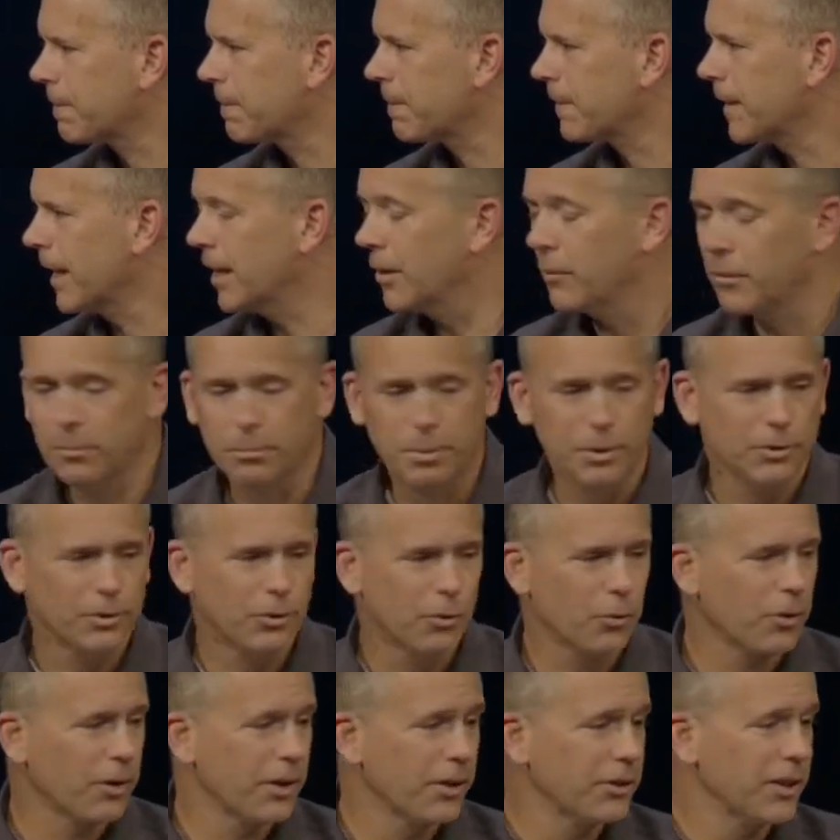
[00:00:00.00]
And they would build an
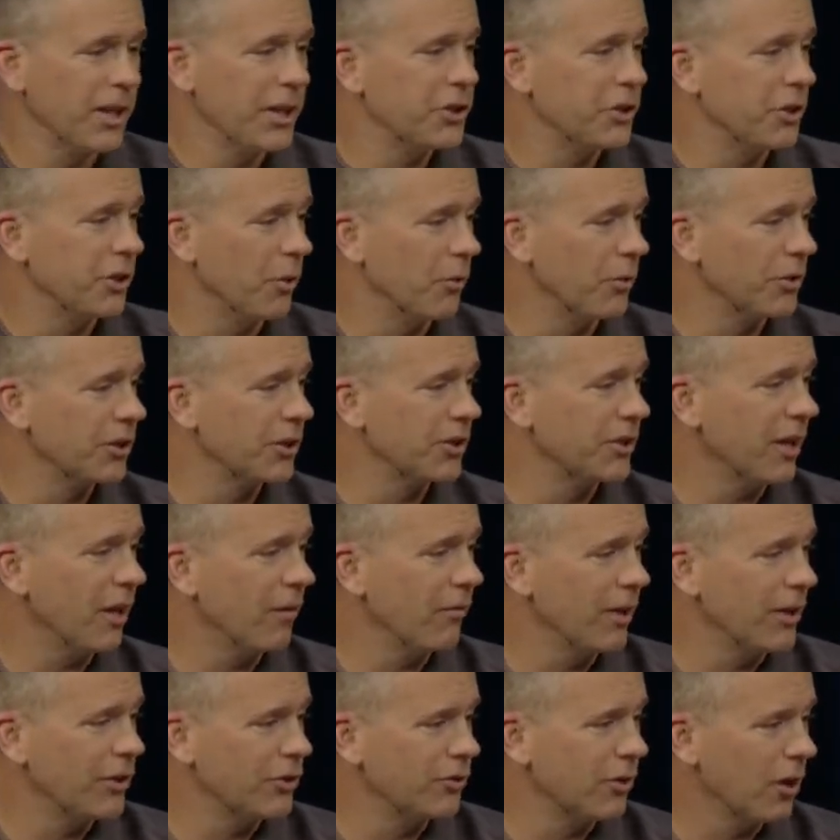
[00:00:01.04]
organization known as the
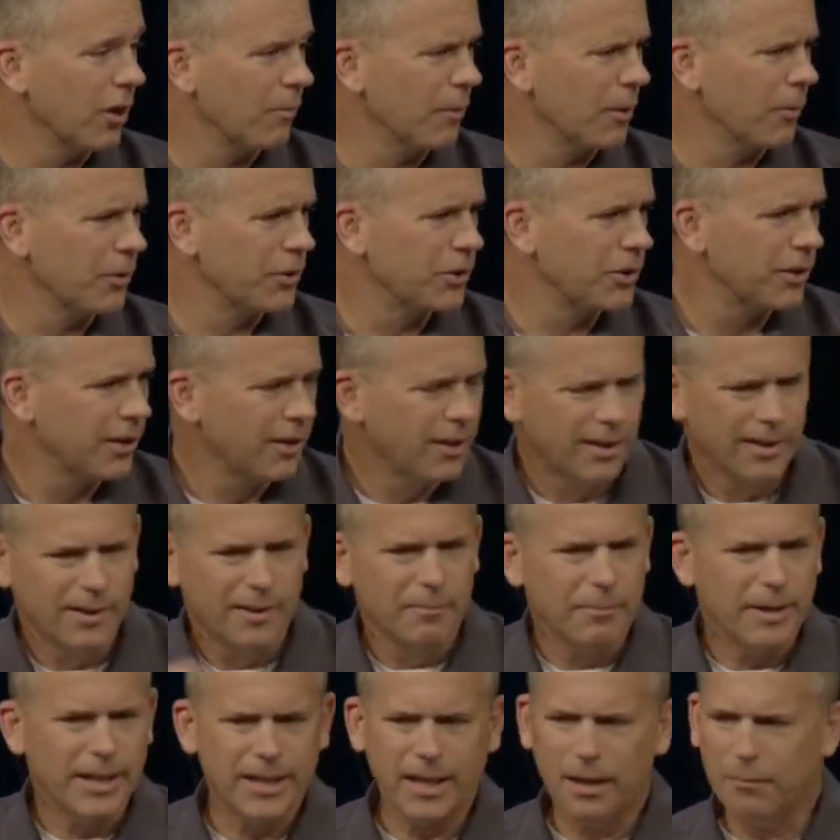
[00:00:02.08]
Salvation Army, which
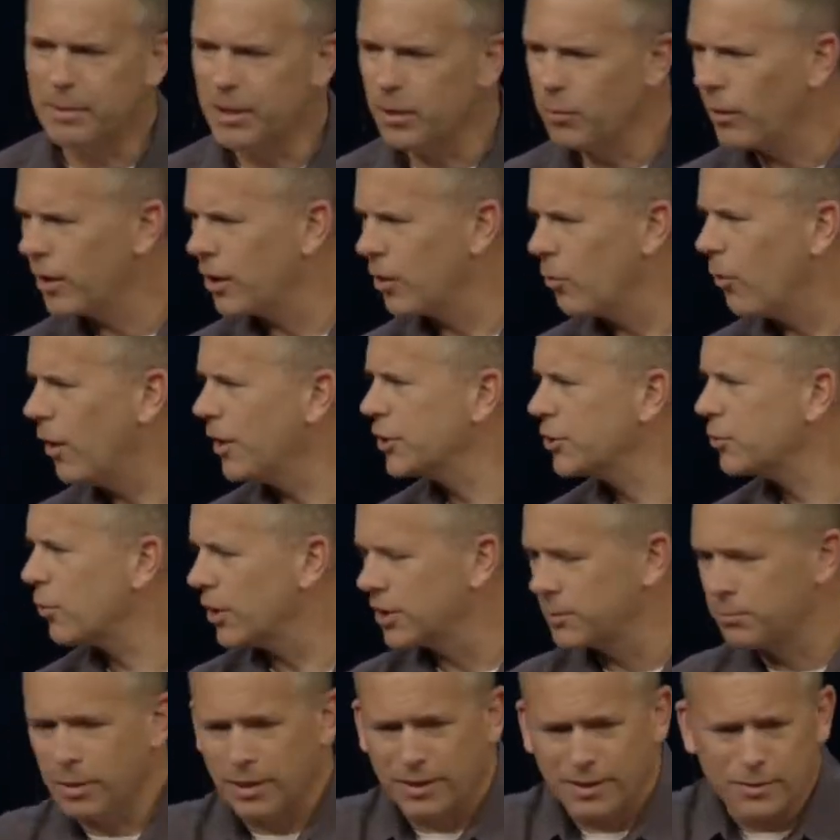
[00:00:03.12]
may not be what it once
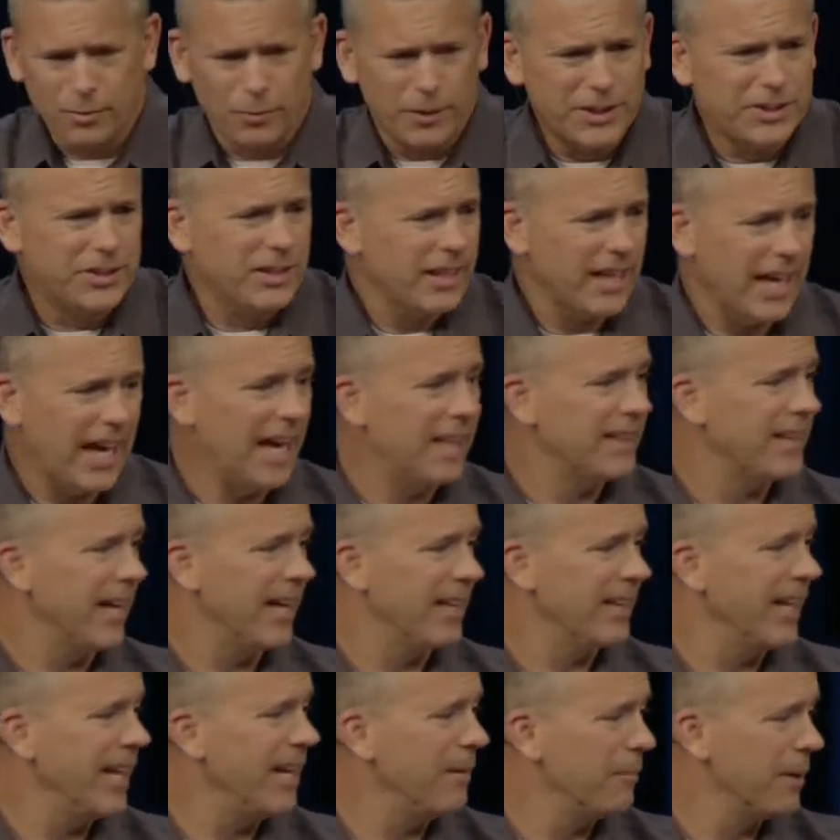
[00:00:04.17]
was, but the reason it had
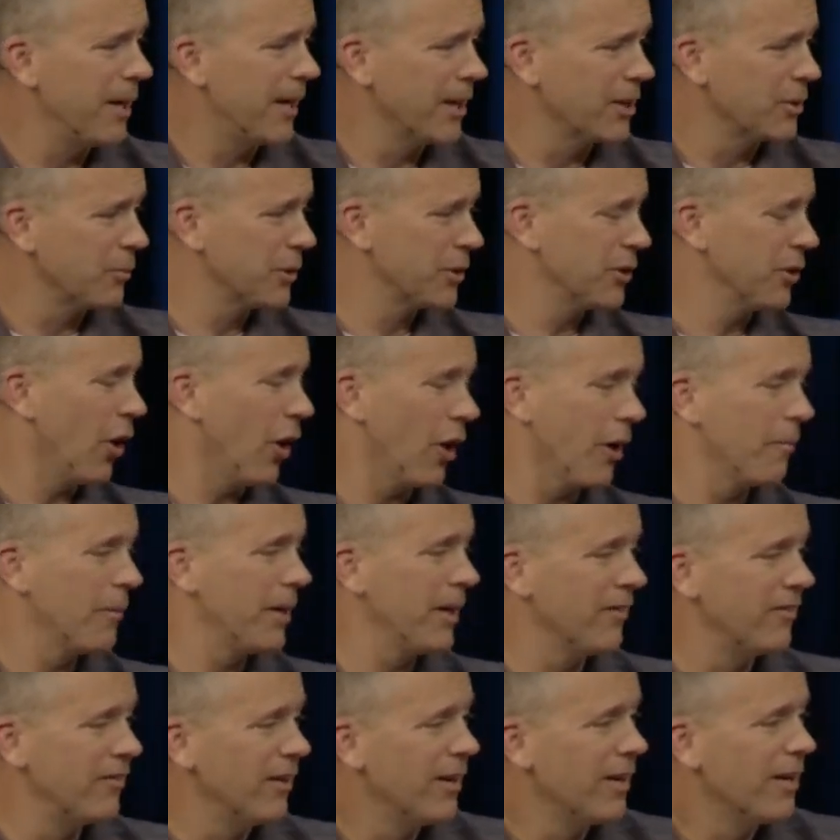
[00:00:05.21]
that name, because it was an army
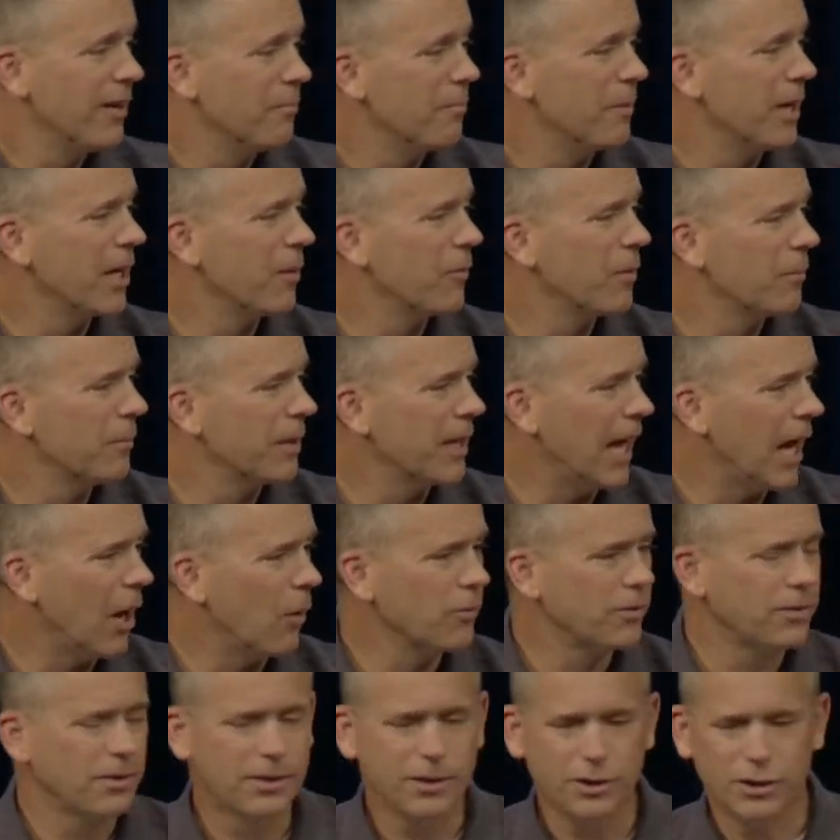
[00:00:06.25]
of men and women
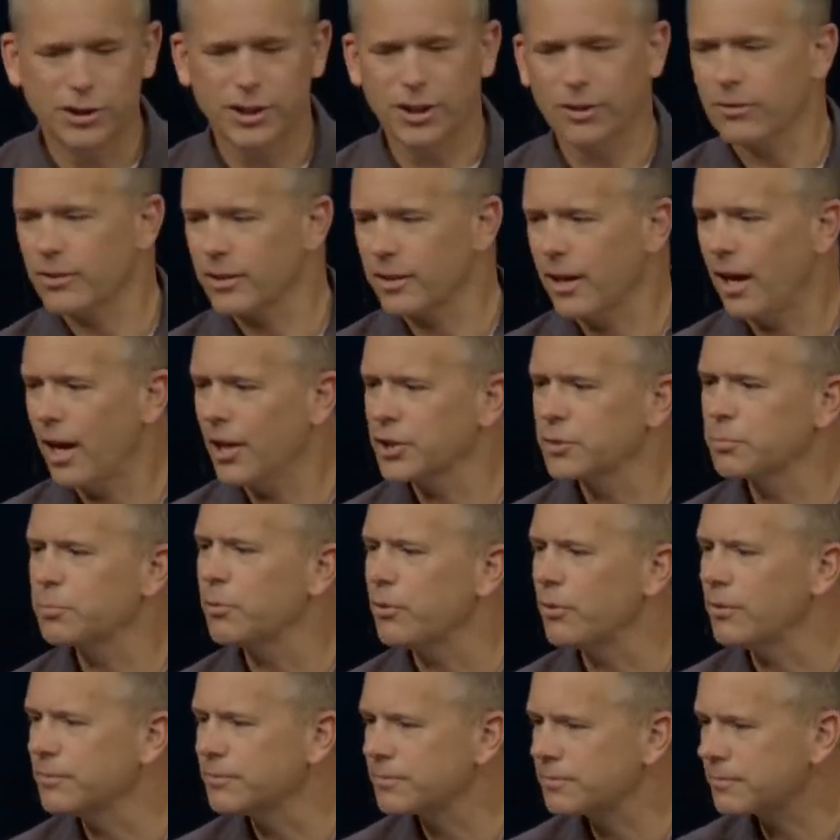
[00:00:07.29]
out to share the
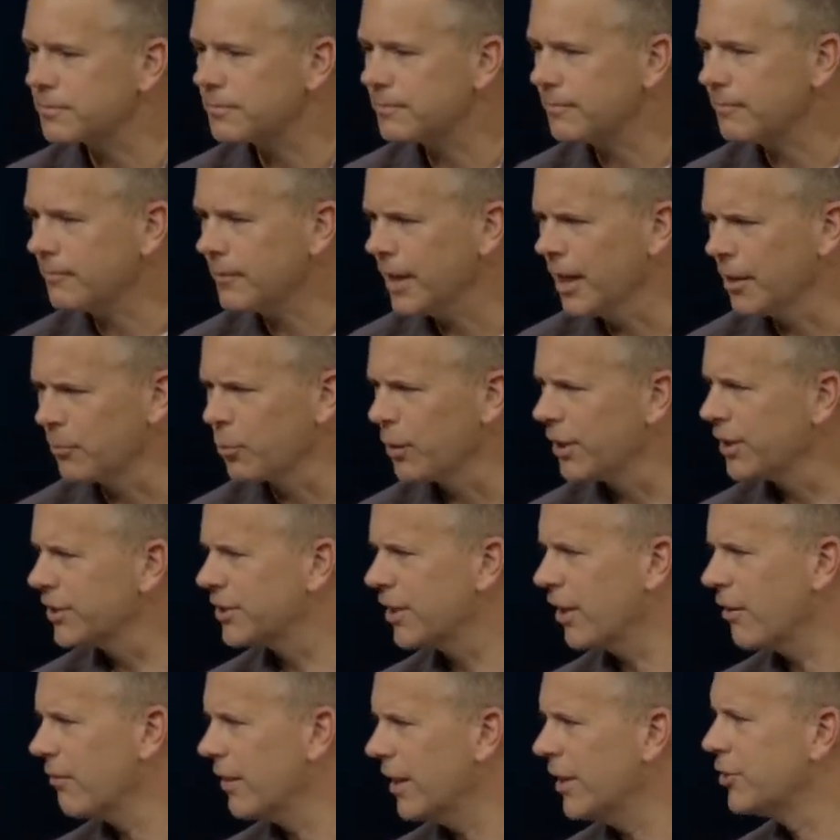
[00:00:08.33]
gospel and bring
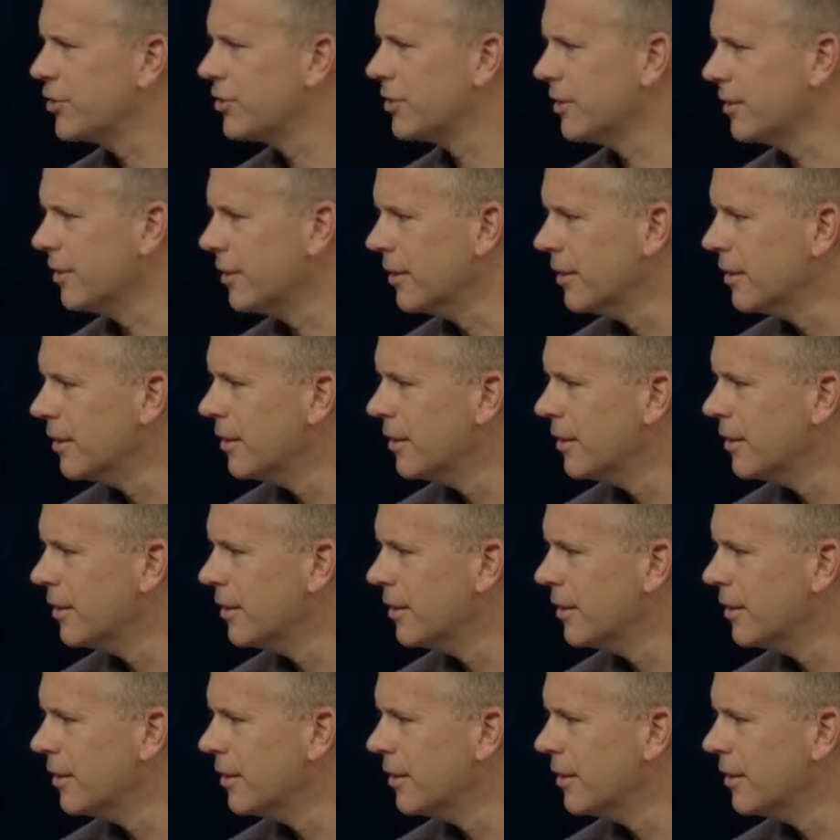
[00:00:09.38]
salvation